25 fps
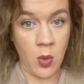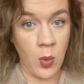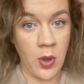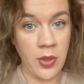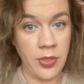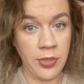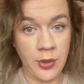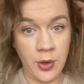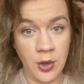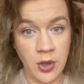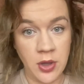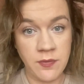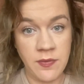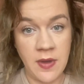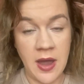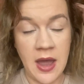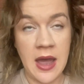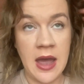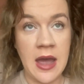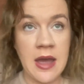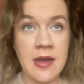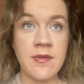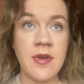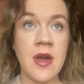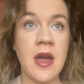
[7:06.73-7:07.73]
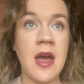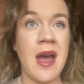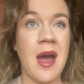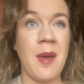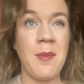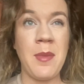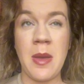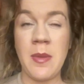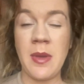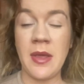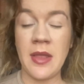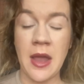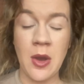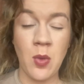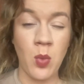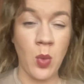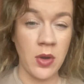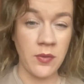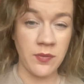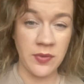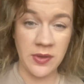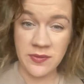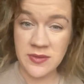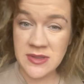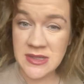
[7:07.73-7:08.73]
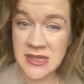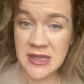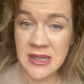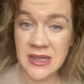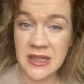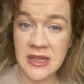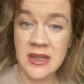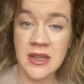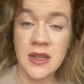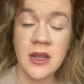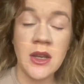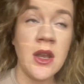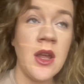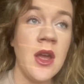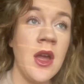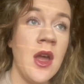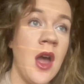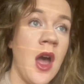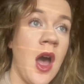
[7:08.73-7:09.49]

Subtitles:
135, maybe like 115,